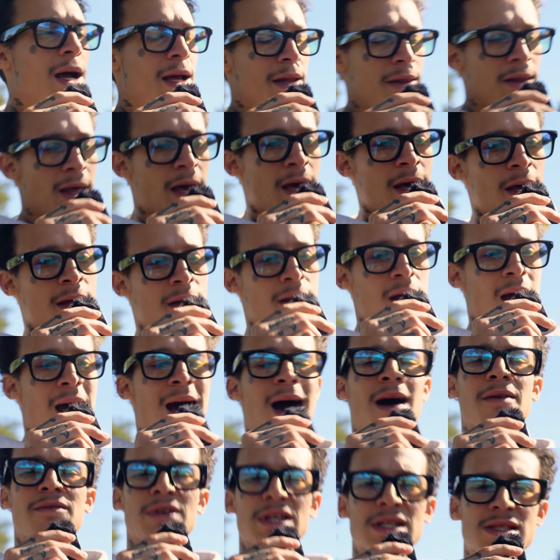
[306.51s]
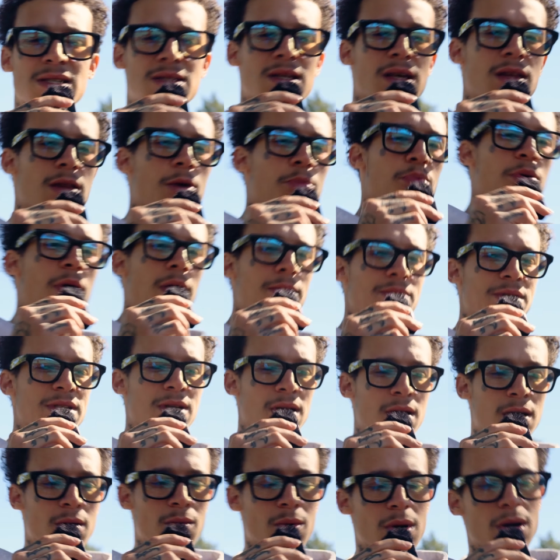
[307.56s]
And then obviously the prep
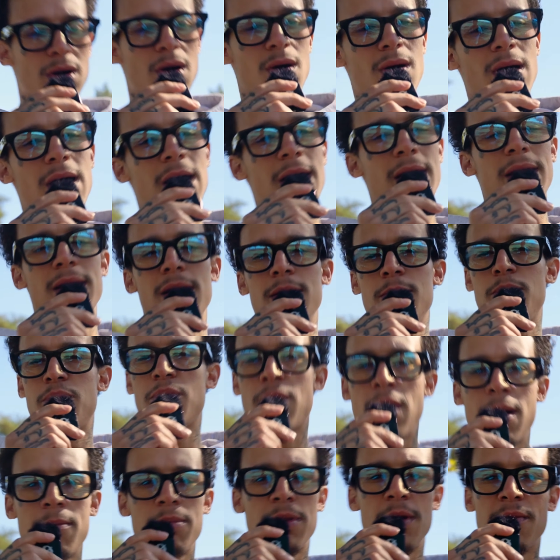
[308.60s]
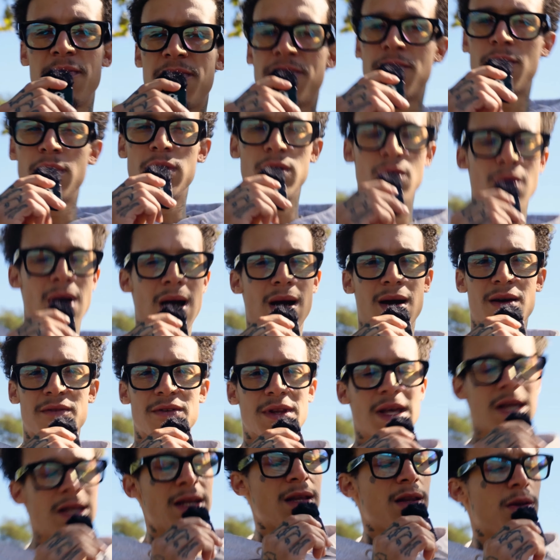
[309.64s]
center will go ahead and prep them for you however
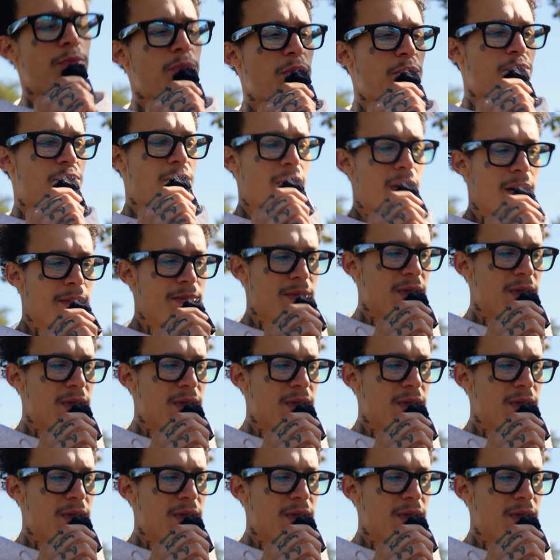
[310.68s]
they need to be prepped,